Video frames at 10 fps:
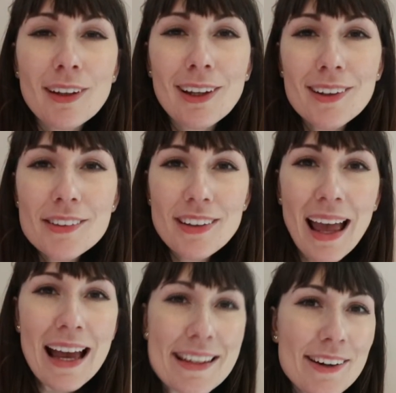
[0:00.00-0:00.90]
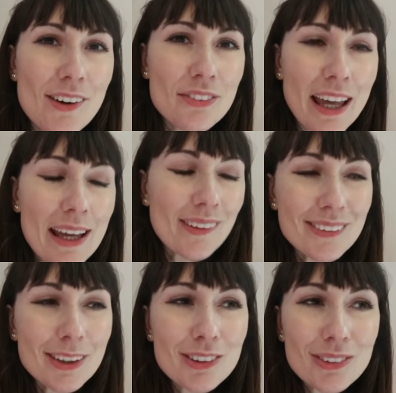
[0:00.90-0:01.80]
lodge ahead of getting
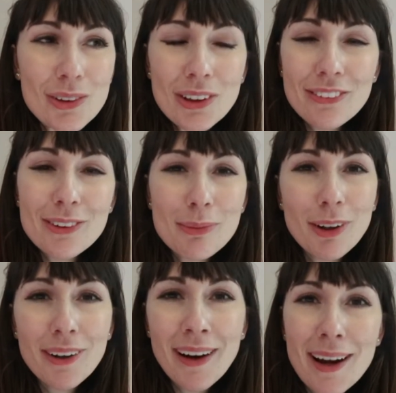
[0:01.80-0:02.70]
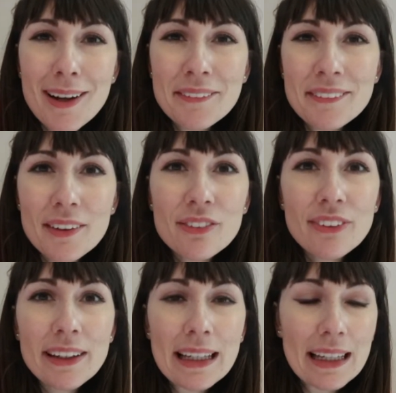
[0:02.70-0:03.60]
on the cruise tomorrow, so
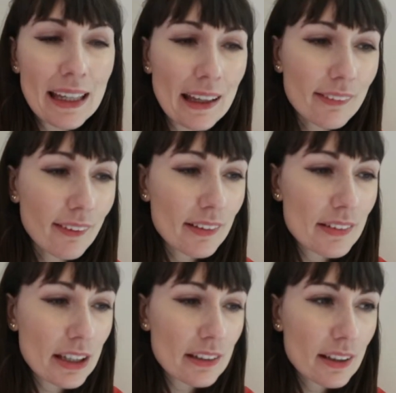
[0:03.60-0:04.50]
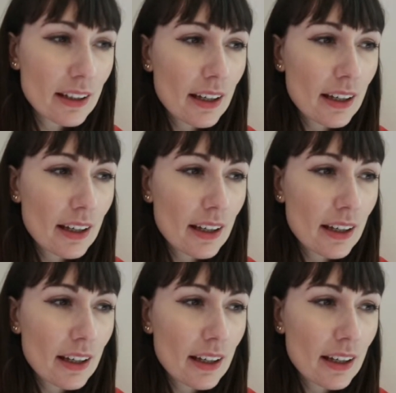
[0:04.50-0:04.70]
really excited.